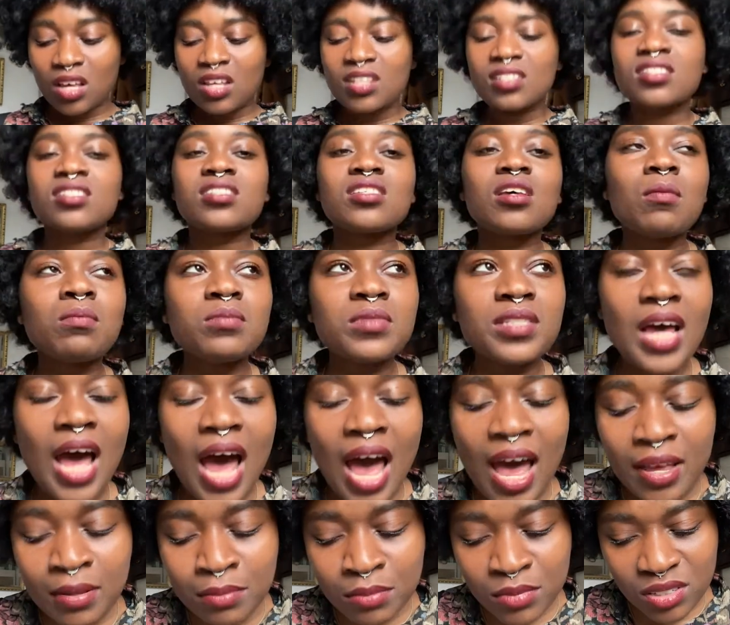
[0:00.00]

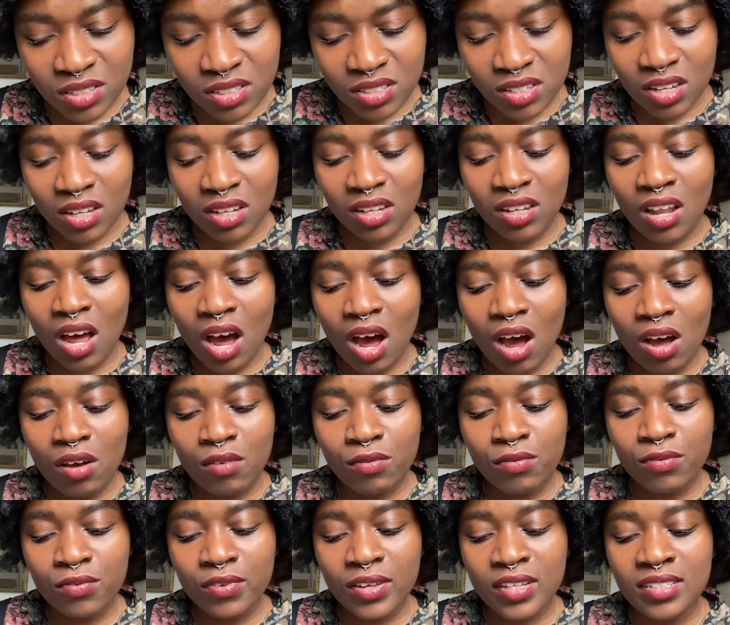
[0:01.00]
Sometimes the love
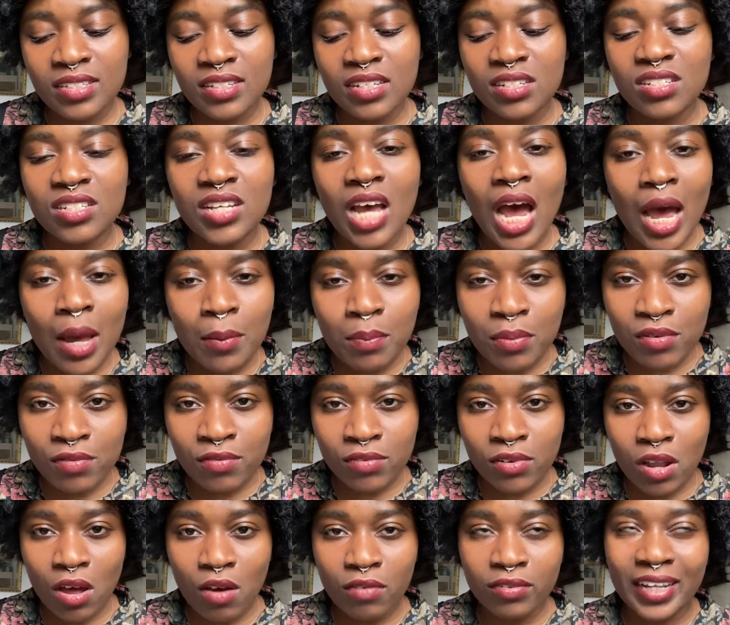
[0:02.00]
is the type
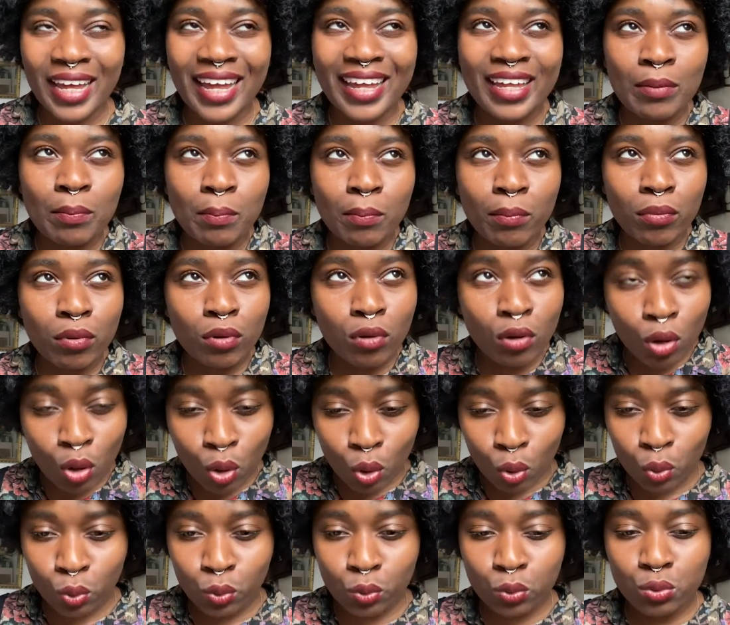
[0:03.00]
of love that
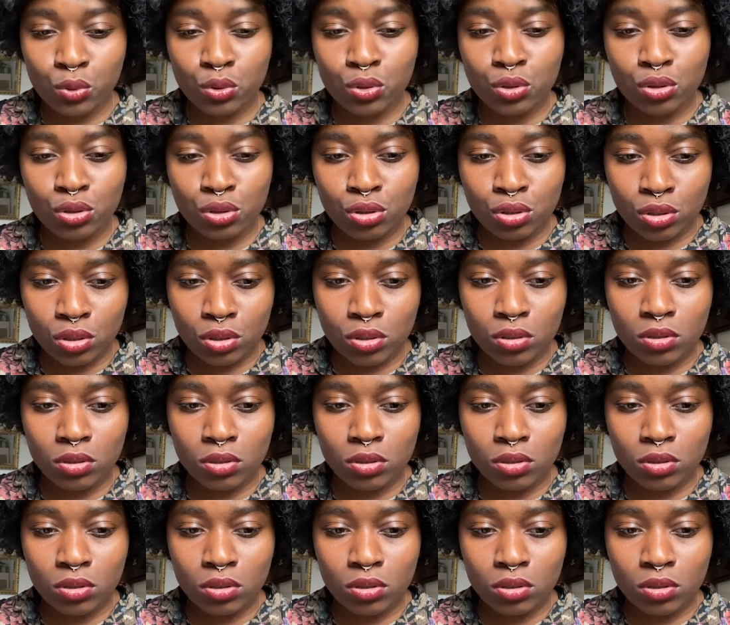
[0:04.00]
implodes,